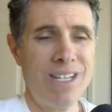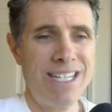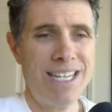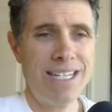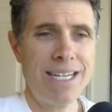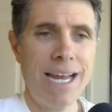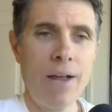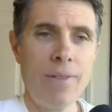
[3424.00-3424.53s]
a
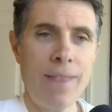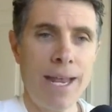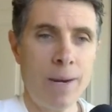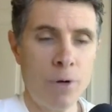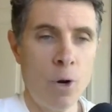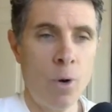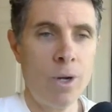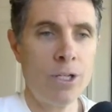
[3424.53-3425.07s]
discount that I'm
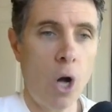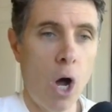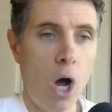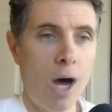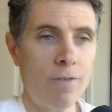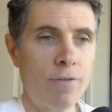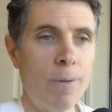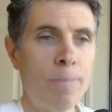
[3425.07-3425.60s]
going to
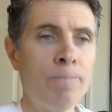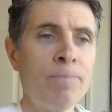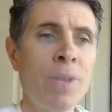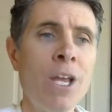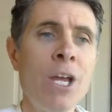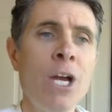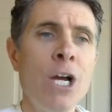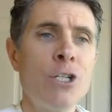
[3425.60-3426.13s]
offer.
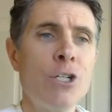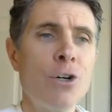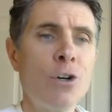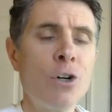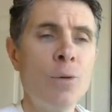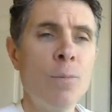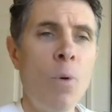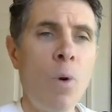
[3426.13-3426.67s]
To
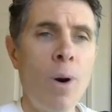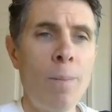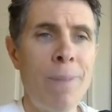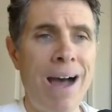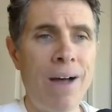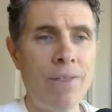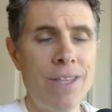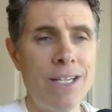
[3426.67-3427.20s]
learn more
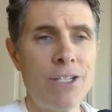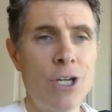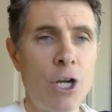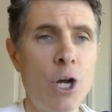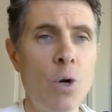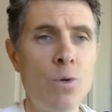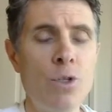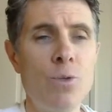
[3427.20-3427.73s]
about this,
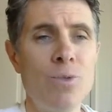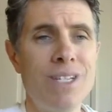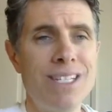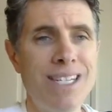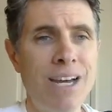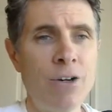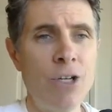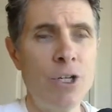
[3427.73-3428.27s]
go to
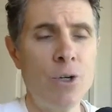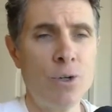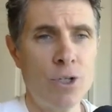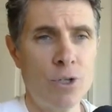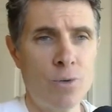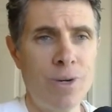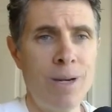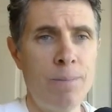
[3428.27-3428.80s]

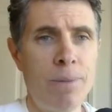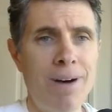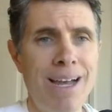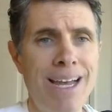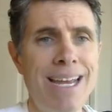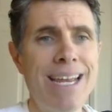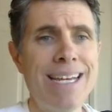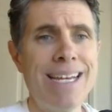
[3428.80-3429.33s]

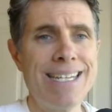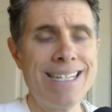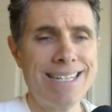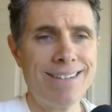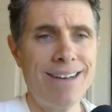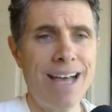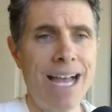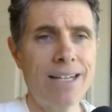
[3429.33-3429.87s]

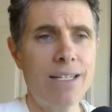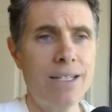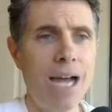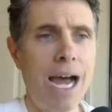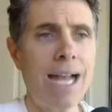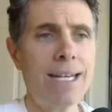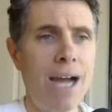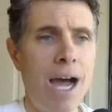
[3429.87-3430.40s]

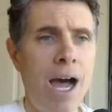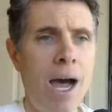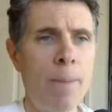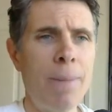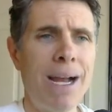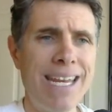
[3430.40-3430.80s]
sellingyourscreenplayselect.com.